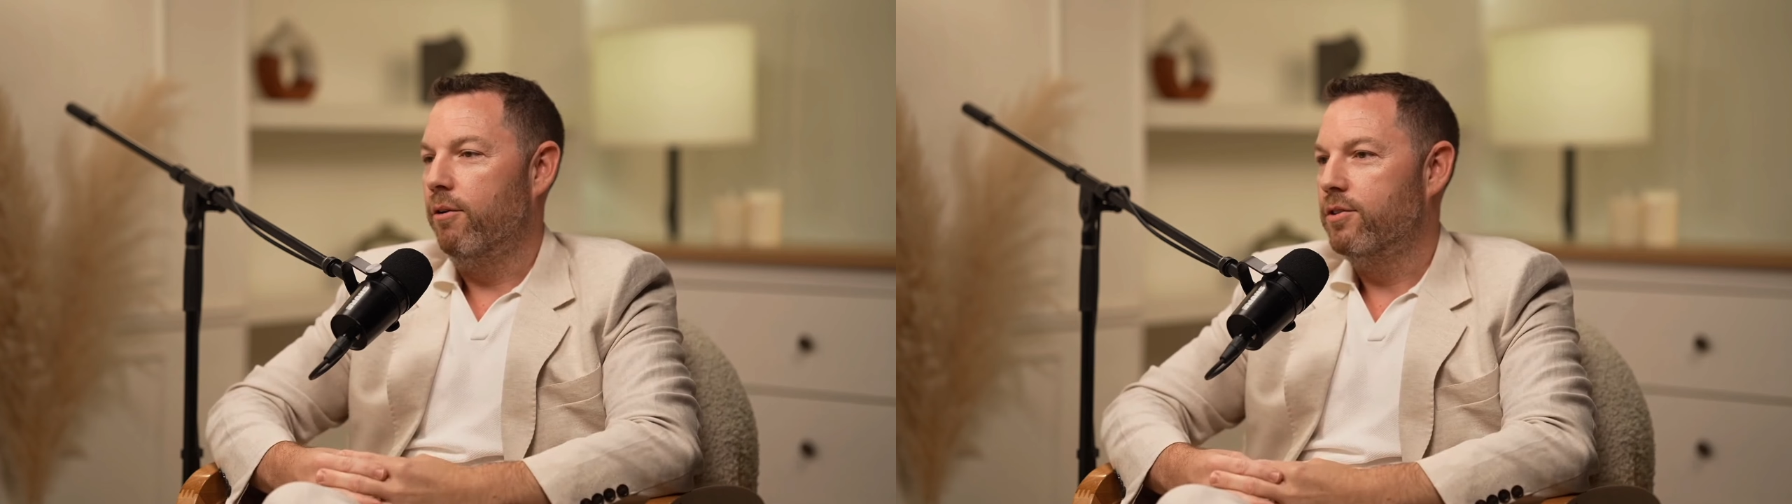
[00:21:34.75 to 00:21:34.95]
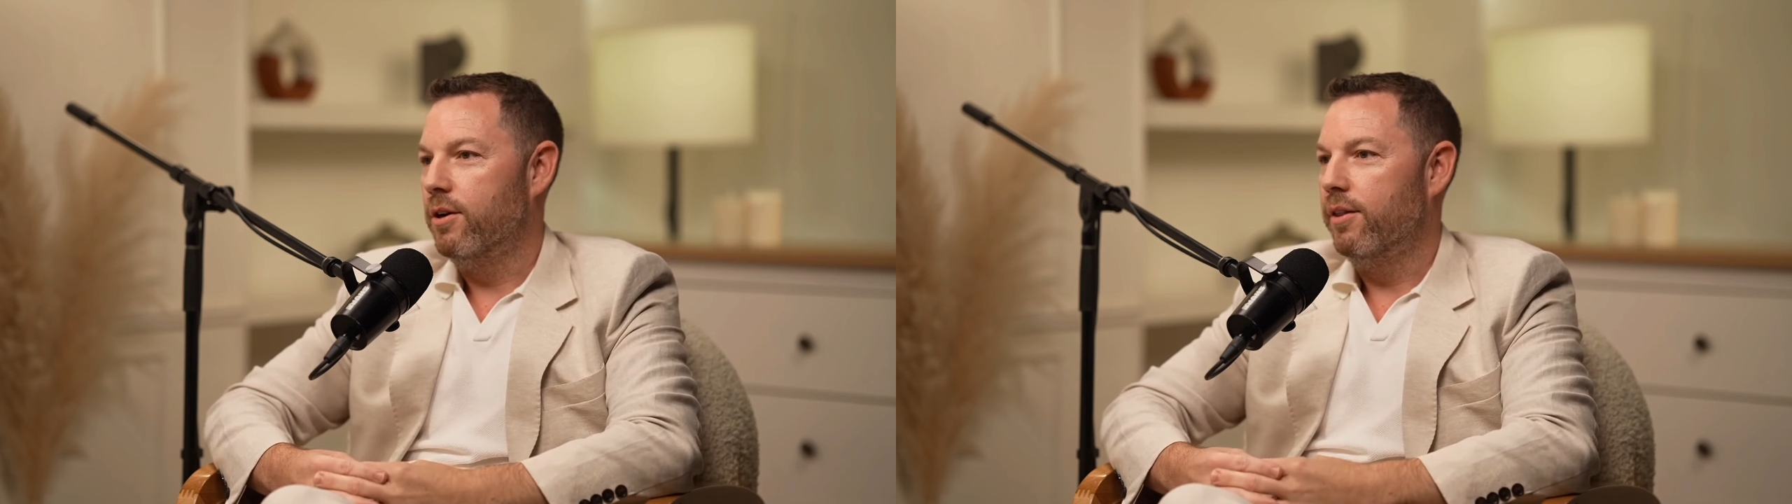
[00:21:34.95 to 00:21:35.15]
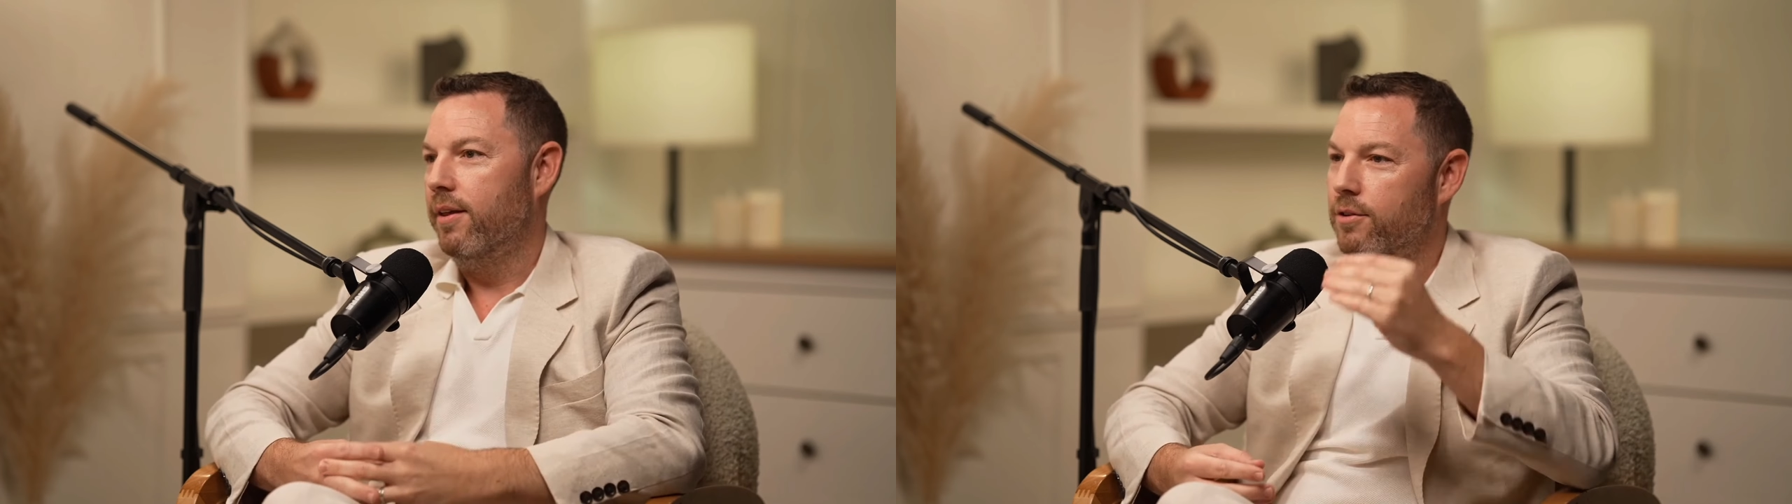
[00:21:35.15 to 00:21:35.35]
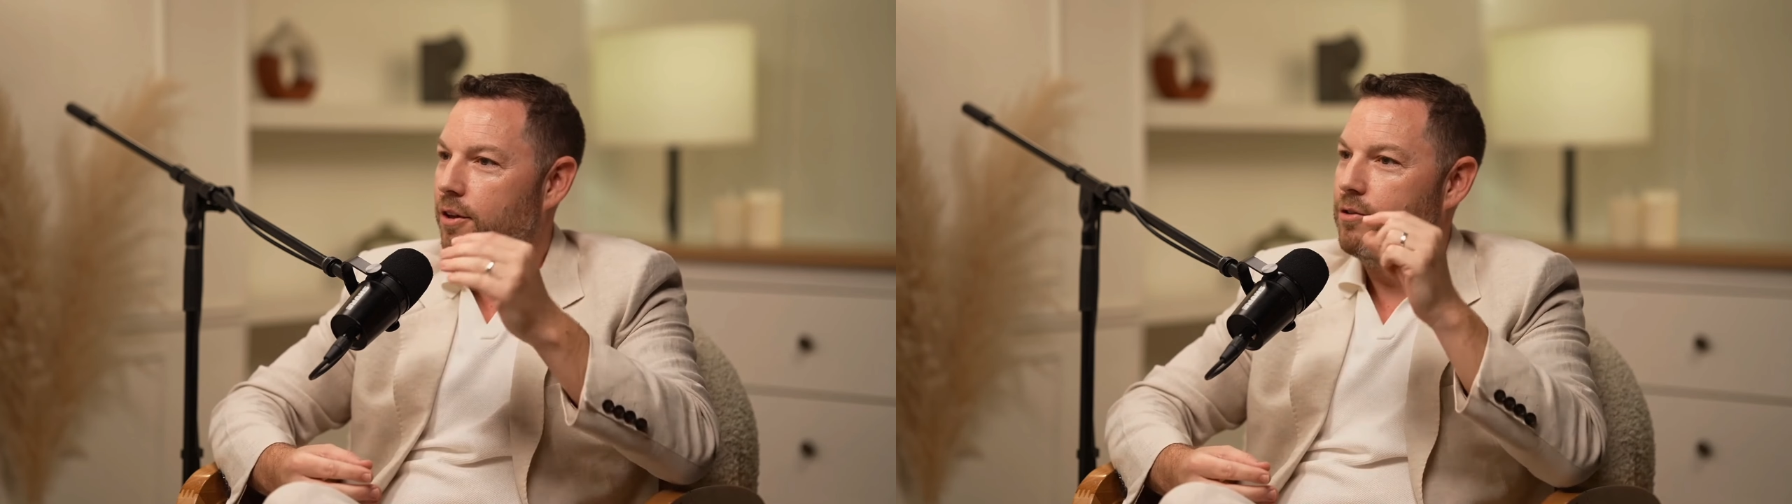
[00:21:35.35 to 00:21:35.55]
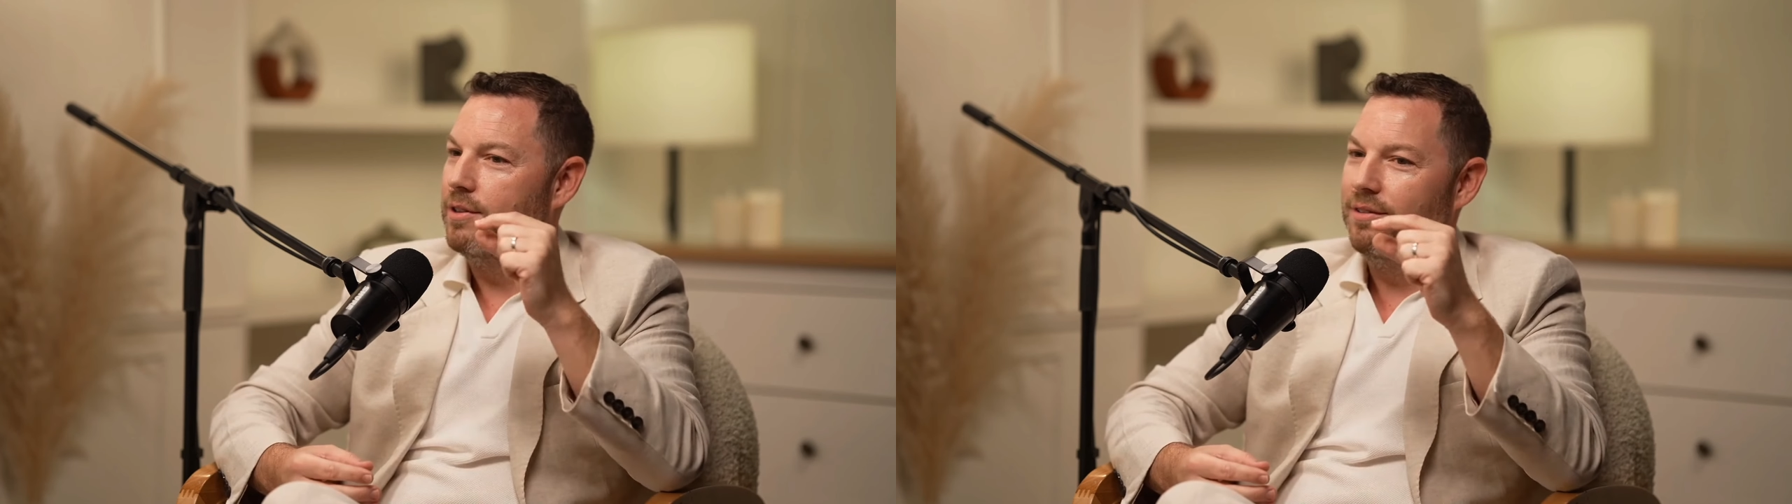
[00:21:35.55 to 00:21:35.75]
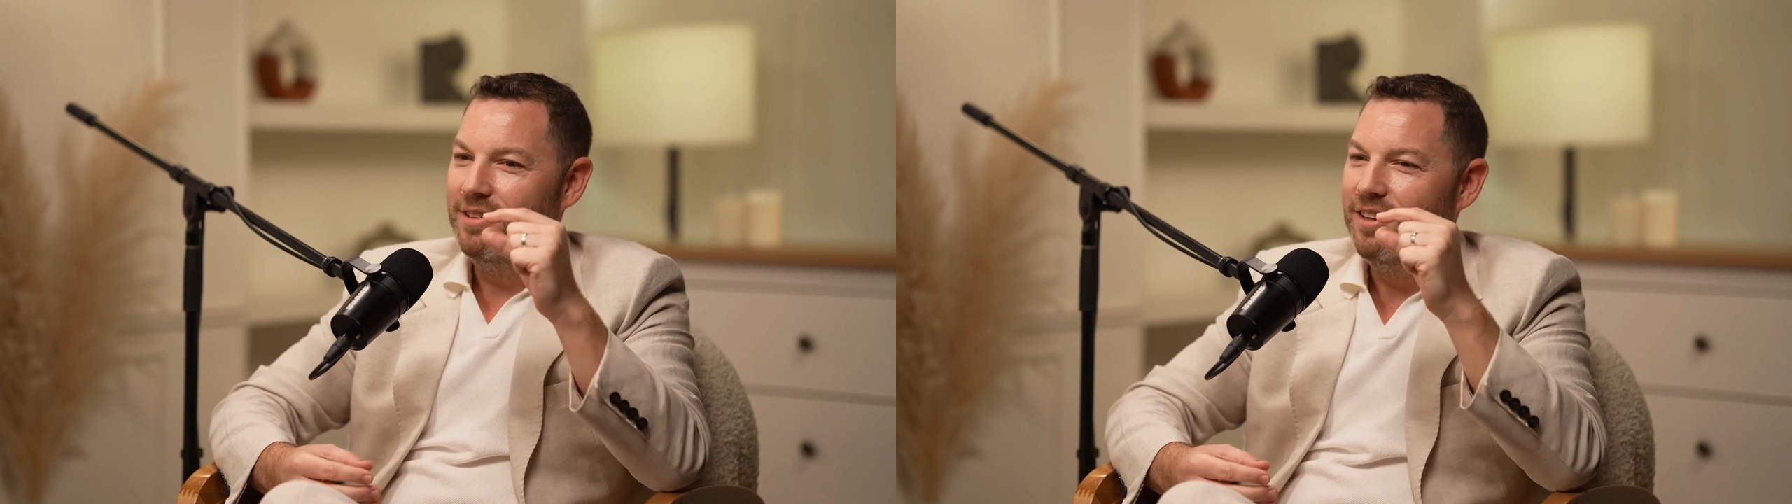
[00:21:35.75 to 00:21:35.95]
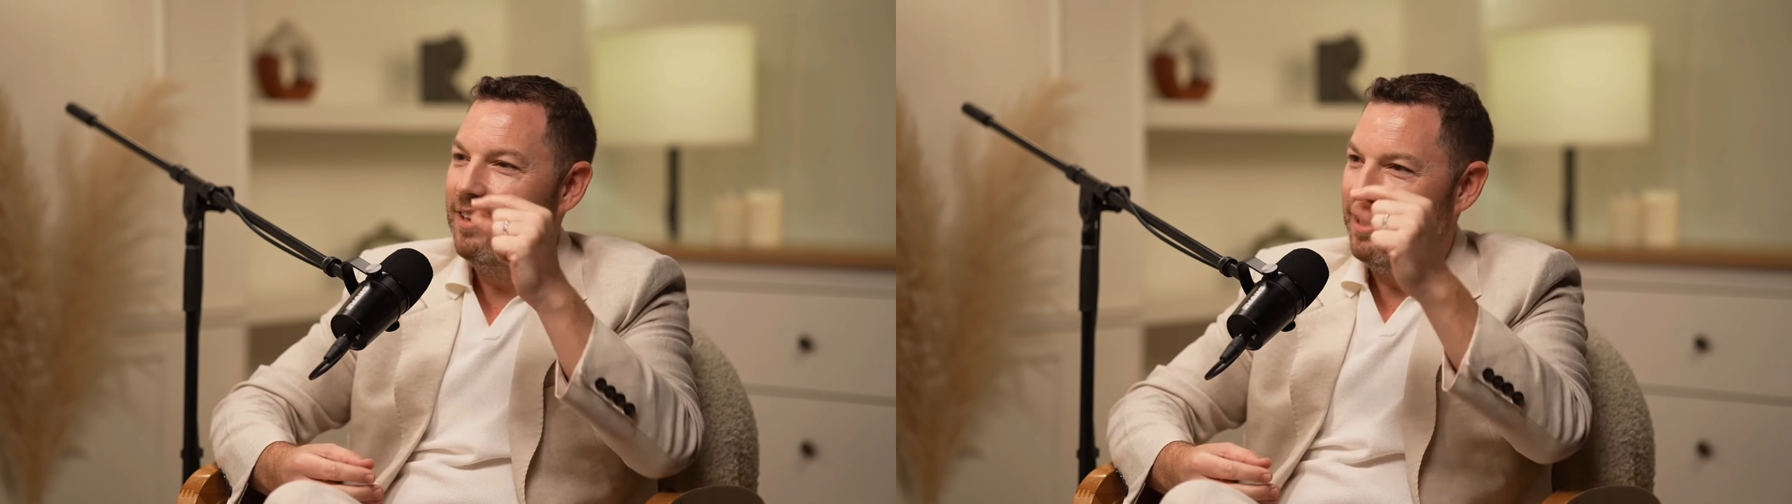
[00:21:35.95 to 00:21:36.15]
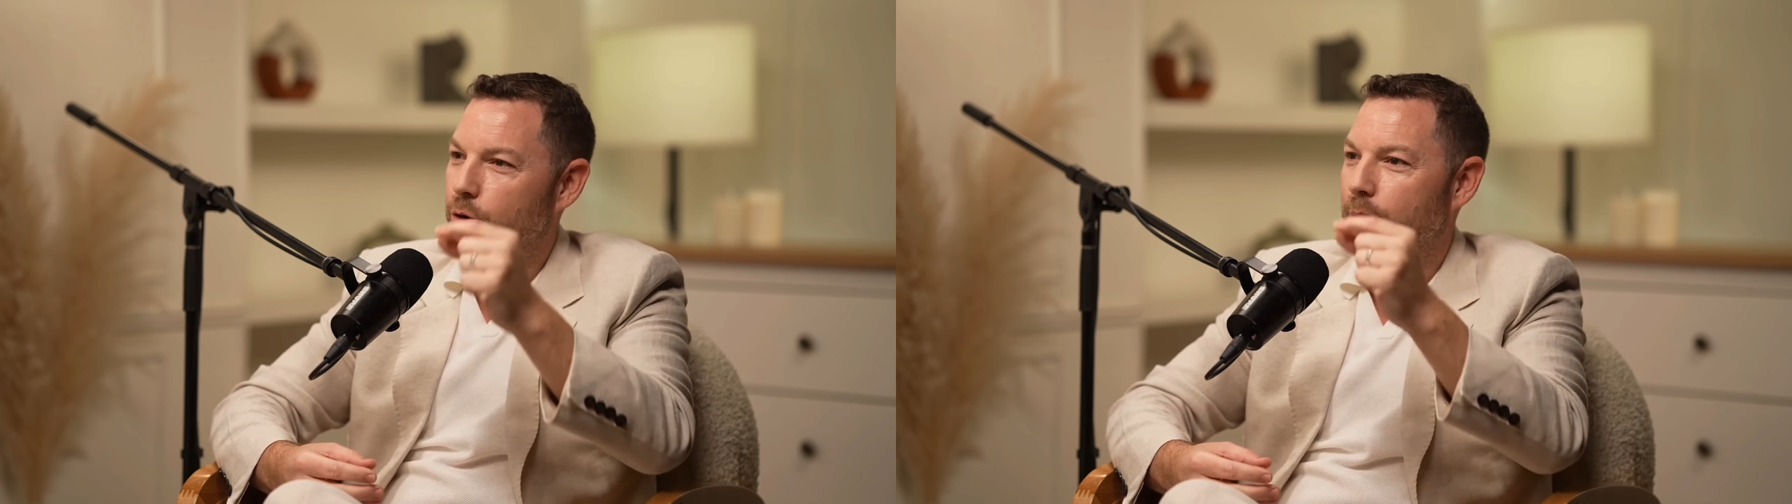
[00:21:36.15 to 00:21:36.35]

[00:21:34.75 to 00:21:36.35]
So I think those little